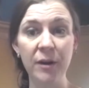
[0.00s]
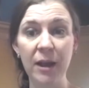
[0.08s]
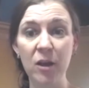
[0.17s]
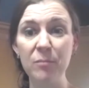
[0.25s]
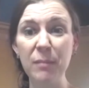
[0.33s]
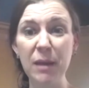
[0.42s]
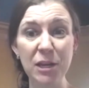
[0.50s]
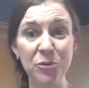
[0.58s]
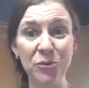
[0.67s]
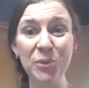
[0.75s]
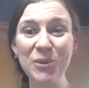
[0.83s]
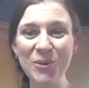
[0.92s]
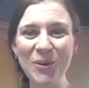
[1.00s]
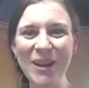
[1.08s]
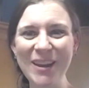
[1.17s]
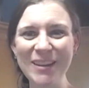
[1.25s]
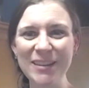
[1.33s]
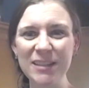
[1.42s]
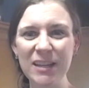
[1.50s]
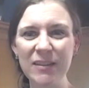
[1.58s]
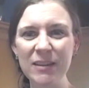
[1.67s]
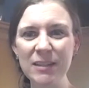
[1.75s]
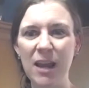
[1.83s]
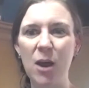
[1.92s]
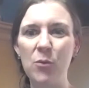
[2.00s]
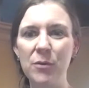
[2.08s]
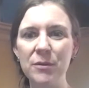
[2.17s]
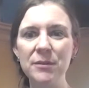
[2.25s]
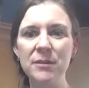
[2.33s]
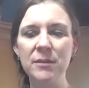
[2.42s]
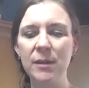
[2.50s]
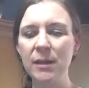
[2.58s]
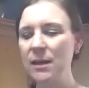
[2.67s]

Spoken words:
out manually with our hands and the towels.